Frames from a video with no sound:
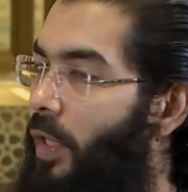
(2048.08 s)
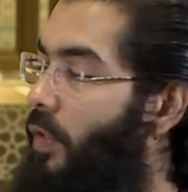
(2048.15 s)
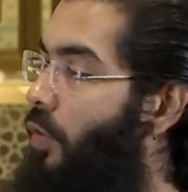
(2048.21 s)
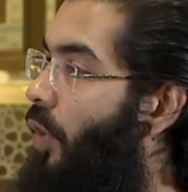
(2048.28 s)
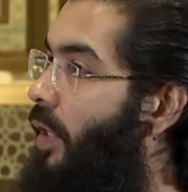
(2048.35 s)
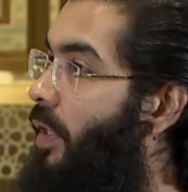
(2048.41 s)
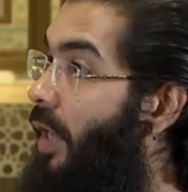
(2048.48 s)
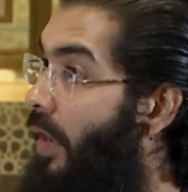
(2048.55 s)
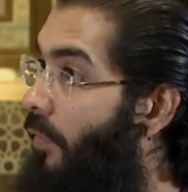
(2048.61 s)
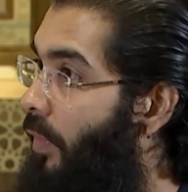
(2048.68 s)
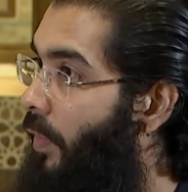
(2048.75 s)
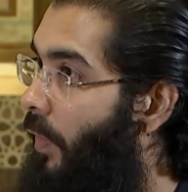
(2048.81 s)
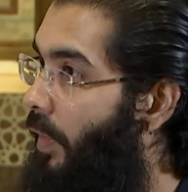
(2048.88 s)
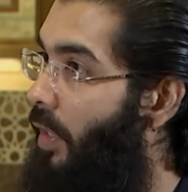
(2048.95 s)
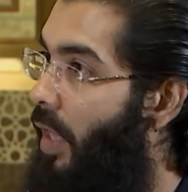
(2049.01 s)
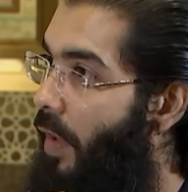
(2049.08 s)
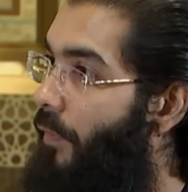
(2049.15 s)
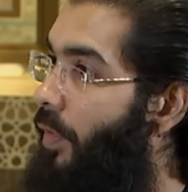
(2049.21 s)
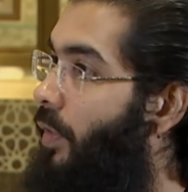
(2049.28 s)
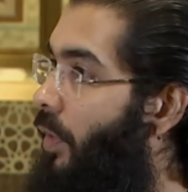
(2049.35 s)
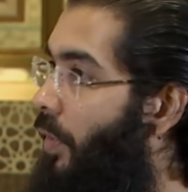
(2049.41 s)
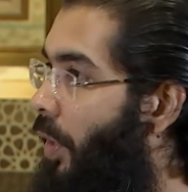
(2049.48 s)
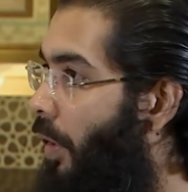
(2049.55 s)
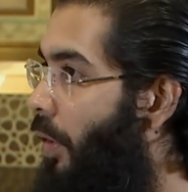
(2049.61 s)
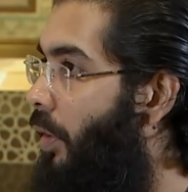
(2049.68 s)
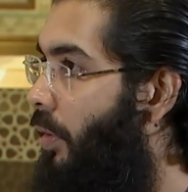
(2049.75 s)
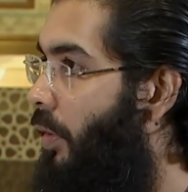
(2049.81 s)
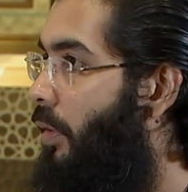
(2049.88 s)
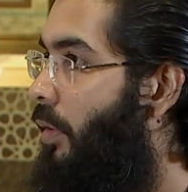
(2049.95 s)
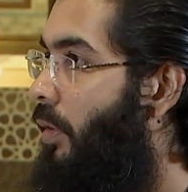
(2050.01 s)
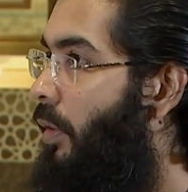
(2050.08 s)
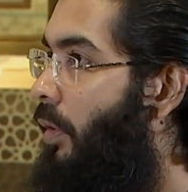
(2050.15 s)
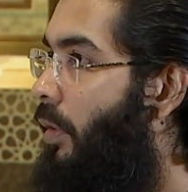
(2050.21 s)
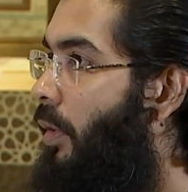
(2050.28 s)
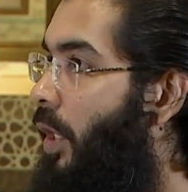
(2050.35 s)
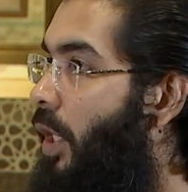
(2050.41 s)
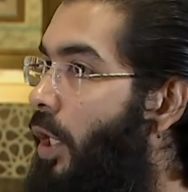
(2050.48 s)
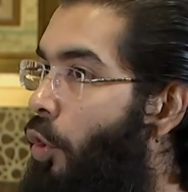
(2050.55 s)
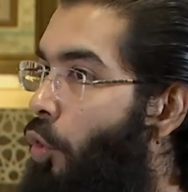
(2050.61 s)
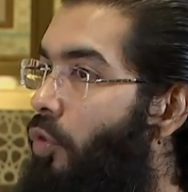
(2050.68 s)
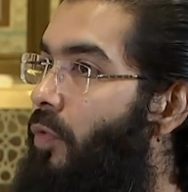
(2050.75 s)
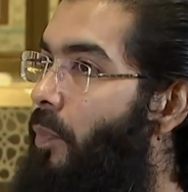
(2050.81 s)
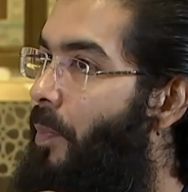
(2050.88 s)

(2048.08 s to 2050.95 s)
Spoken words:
has created everything, the heavens and the earth, He knows